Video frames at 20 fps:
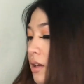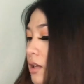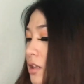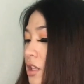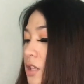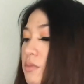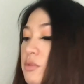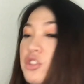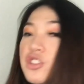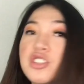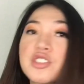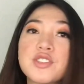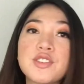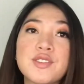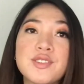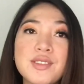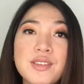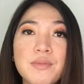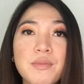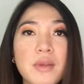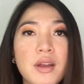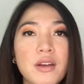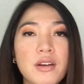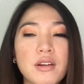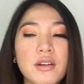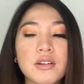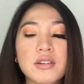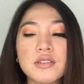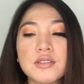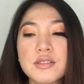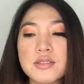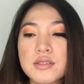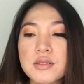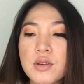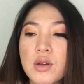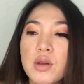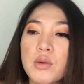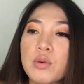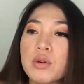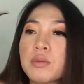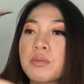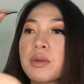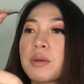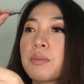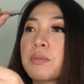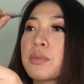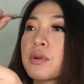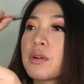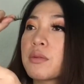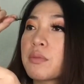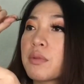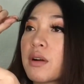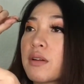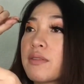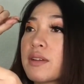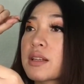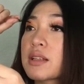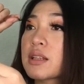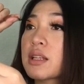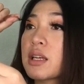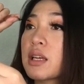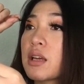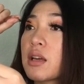let me just use an there, so it will be put perfectly.